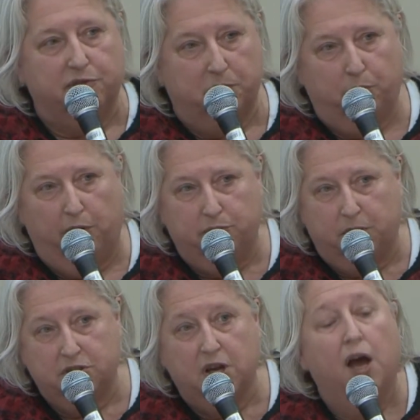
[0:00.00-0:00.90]
of
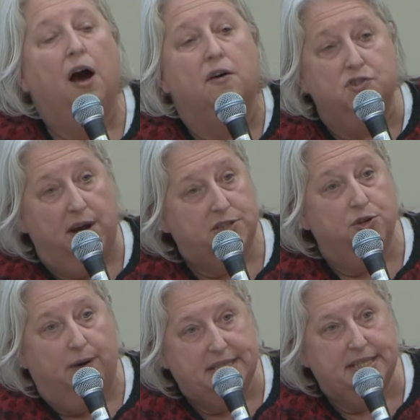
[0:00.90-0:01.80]
improvement of the
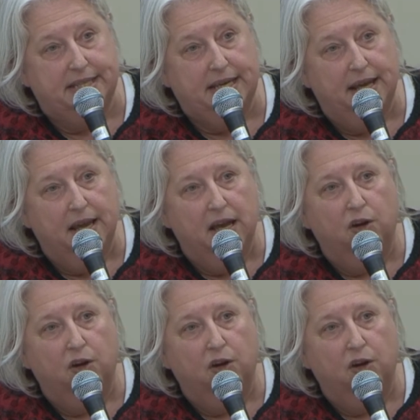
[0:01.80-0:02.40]
accuracy